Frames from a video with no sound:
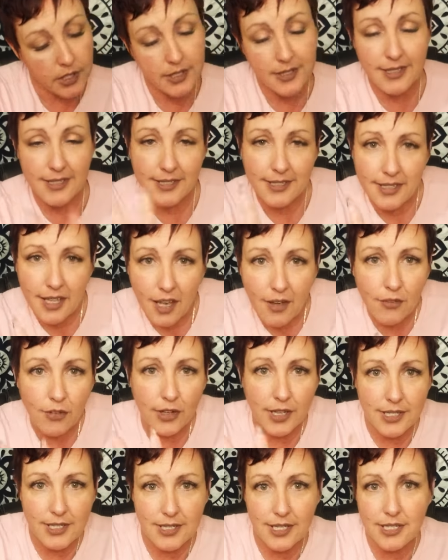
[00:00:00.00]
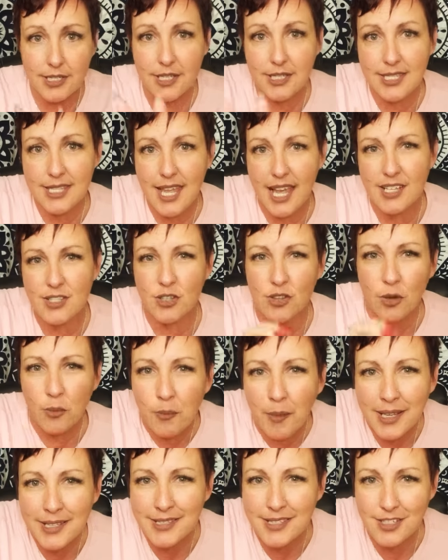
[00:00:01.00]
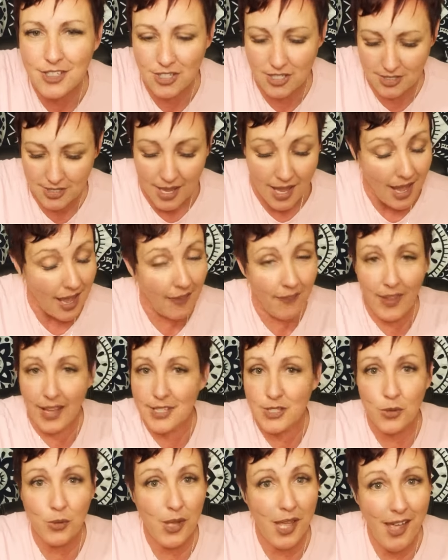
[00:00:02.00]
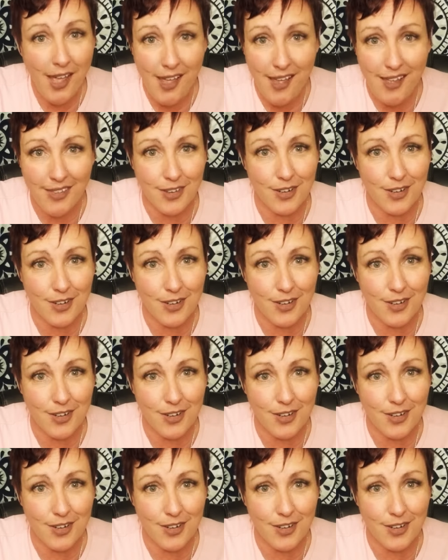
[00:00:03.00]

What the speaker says: is discovery, it's this, it's that. So they're messages, and that's okay.